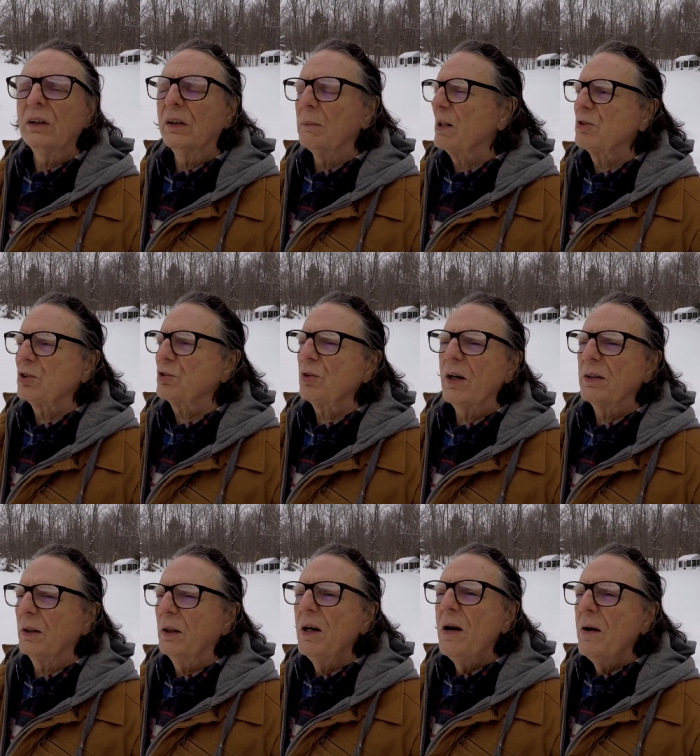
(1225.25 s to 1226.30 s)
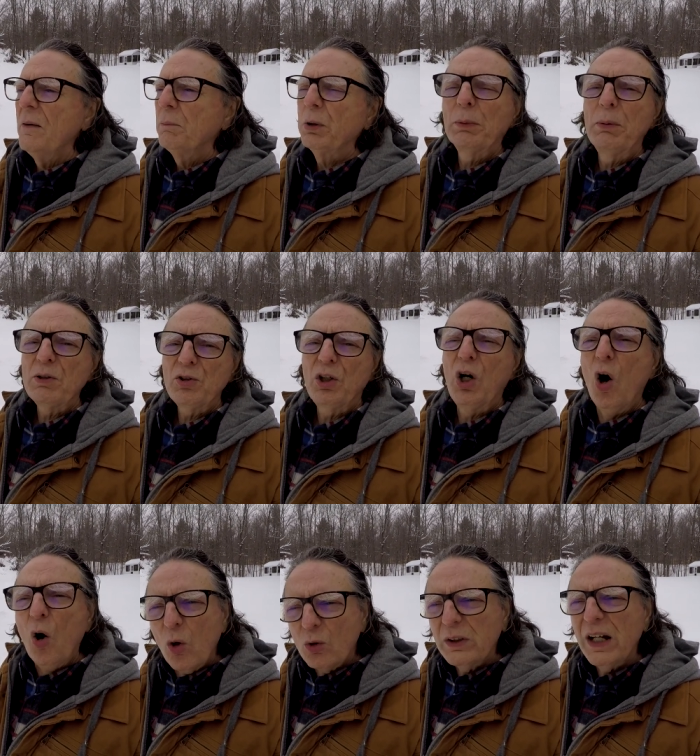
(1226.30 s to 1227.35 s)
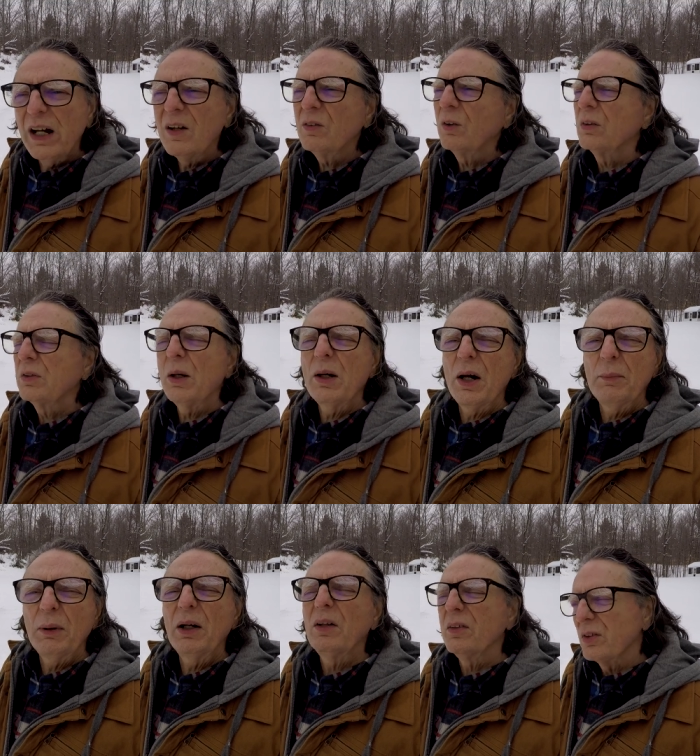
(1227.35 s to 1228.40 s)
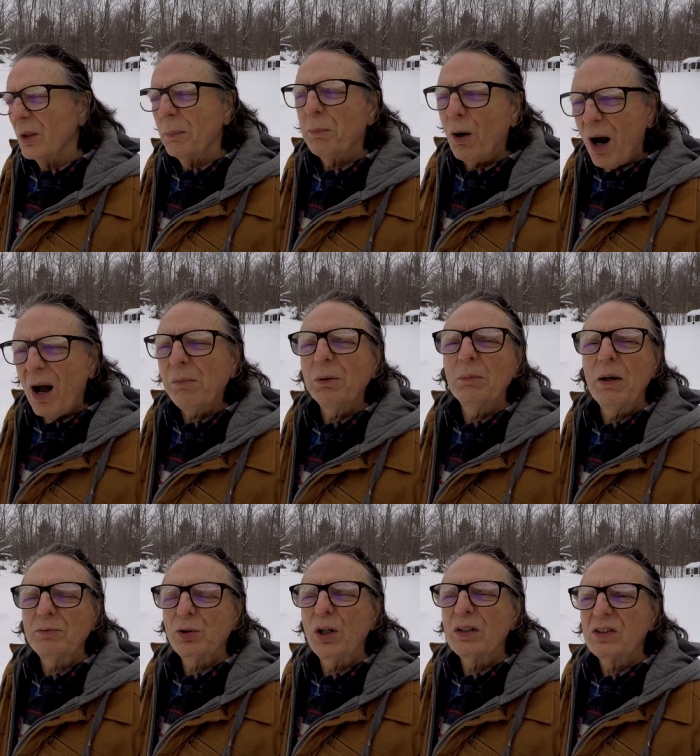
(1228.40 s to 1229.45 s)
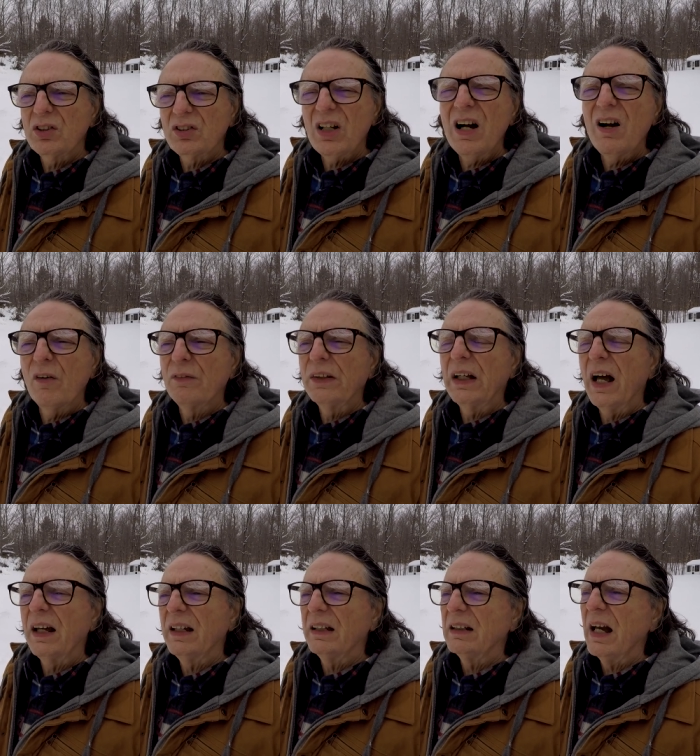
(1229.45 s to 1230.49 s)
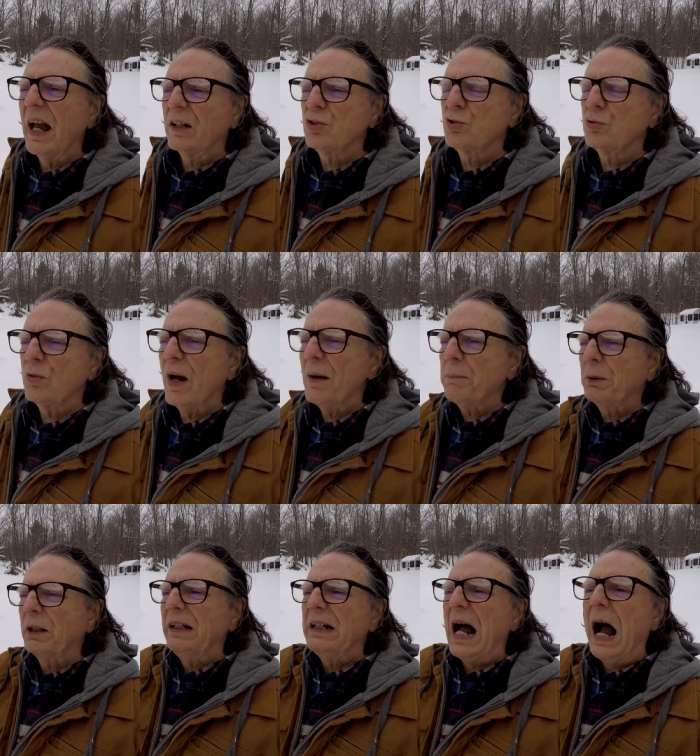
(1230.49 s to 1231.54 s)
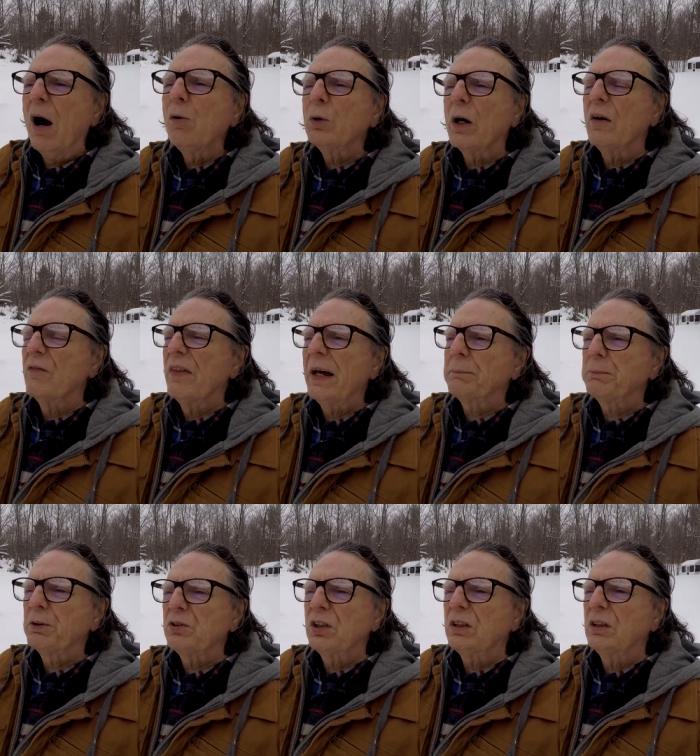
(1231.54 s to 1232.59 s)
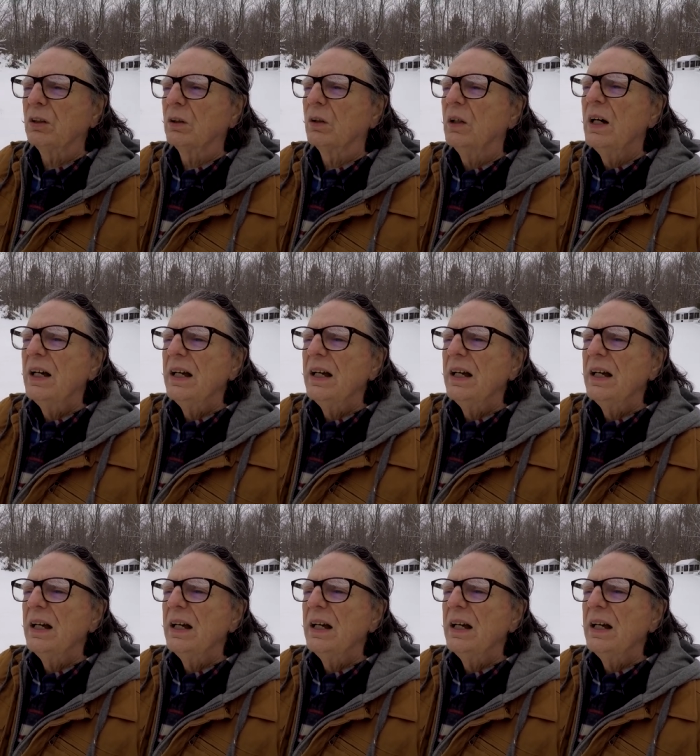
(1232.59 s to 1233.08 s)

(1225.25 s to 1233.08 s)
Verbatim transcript: Am I just trying to put a bunch of code down or is, I, am, is there a problem I'm trying to solve that I can extrapolate out of that particular